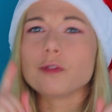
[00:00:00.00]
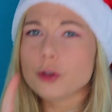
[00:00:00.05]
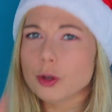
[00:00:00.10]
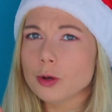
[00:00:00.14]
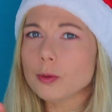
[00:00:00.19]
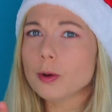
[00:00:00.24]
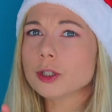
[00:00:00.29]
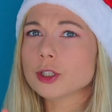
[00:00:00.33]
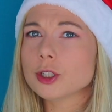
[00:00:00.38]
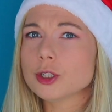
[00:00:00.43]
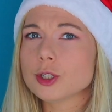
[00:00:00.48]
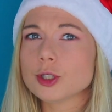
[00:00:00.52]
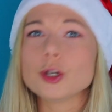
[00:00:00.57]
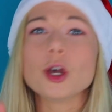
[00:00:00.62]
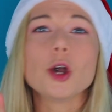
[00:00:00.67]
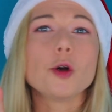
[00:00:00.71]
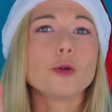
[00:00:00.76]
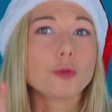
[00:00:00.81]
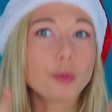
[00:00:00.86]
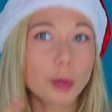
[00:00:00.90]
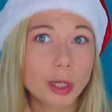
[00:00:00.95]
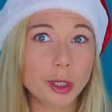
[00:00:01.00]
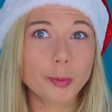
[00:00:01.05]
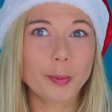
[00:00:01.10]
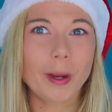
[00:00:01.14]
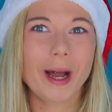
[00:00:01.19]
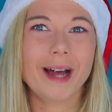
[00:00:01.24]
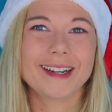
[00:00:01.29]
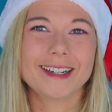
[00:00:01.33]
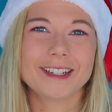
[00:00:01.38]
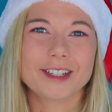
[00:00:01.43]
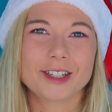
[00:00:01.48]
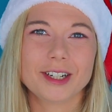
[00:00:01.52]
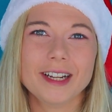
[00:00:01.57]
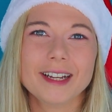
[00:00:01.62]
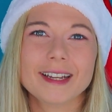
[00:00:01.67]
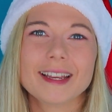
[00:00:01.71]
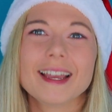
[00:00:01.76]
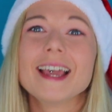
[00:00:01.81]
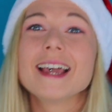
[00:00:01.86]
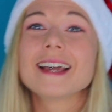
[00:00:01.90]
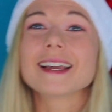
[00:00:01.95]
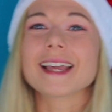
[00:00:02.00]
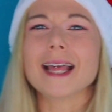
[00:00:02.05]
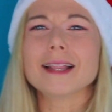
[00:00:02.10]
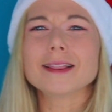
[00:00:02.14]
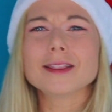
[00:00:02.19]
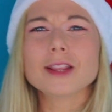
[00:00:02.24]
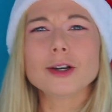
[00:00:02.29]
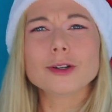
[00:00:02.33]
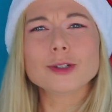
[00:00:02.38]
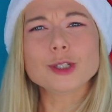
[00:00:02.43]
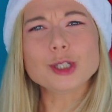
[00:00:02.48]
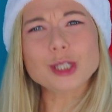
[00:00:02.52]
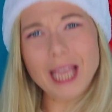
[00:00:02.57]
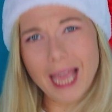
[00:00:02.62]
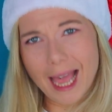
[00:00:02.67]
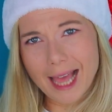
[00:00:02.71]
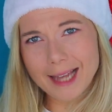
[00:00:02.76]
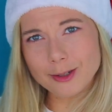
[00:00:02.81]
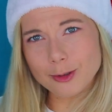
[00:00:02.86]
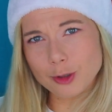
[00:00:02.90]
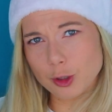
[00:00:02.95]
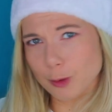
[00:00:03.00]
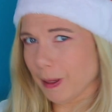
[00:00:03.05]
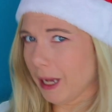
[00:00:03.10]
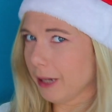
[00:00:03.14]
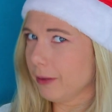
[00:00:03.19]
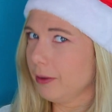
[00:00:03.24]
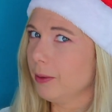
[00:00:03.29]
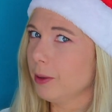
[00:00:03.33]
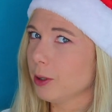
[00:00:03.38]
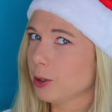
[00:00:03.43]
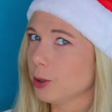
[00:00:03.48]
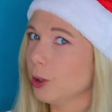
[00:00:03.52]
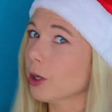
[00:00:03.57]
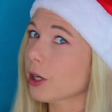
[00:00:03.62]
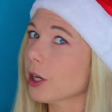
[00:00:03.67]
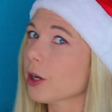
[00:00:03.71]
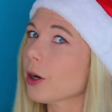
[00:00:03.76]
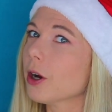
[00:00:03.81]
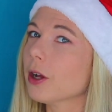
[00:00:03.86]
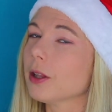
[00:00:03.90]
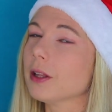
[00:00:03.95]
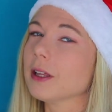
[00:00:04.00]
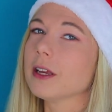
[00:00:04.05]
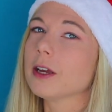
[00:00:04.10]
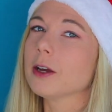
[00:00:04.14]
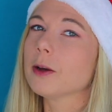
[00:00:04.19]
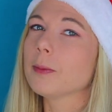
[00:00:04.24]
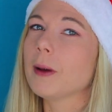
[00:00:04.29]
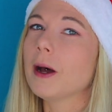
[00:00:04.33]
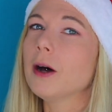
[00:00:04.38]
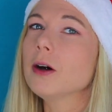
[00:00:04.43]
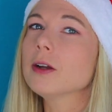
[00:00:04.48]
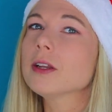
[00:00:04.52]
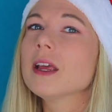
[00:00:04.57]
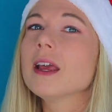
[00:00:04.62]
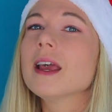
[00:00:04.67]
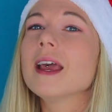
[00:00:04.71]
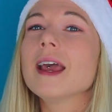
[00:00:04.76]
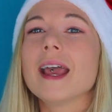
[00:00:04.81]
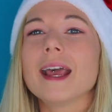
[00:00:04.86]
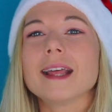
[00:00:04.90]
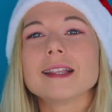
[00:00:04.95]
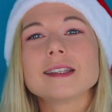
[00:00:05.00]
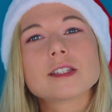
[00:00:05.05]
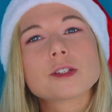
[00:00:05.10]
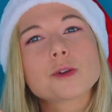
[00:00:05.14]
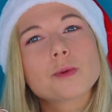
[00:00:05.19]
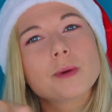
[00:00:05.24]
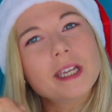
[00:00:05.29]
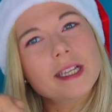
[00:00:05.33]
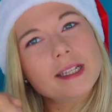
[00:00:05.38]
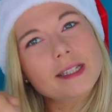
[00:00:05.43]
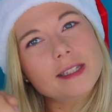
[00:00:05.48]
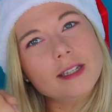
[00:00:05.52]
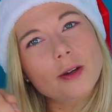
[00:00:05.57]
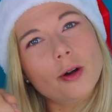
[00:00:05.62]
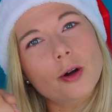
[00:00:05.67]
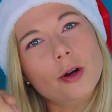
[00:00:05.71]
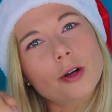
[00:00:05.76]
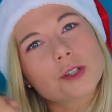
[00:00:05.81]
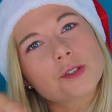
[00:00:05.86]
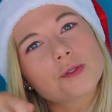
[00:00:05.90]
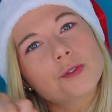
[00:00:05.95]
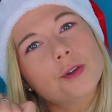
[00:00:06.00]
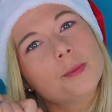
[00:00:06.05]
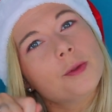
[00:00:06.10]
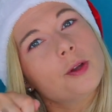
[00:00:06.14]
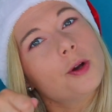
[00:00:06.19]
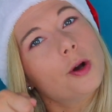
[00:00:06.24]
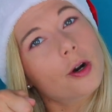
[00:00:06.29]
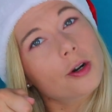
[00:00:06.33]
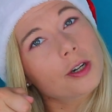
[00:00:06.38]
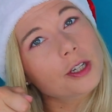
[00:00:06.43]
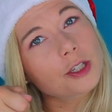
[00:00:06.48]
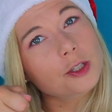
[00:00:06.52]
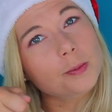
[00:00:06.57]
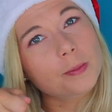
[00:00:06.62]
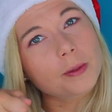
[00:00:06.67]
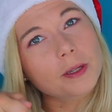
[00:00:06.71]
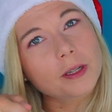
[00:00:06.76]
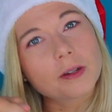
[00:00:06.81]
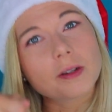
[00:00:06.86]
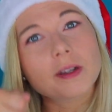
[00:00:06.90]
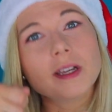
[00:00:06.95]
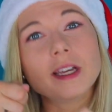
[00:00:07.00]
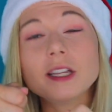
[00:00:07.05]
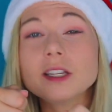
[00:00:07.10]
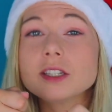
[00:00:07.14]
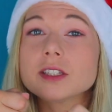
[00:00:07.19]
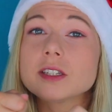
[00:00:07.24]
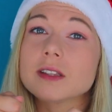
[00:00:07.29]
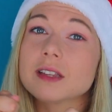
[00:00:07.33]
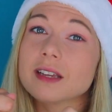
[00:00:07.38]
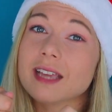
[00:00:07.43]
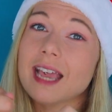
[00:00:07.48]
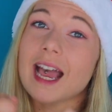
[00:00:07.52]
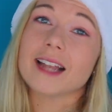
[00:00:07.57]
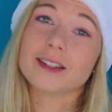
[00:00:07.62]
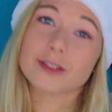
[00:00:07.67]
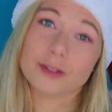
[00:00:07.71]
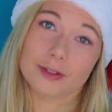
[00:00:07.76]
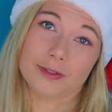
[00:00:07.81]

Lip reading: you want to do a real party trick, get those candles back we were talking earlier about and squeeze the oils from the orange peel into the candle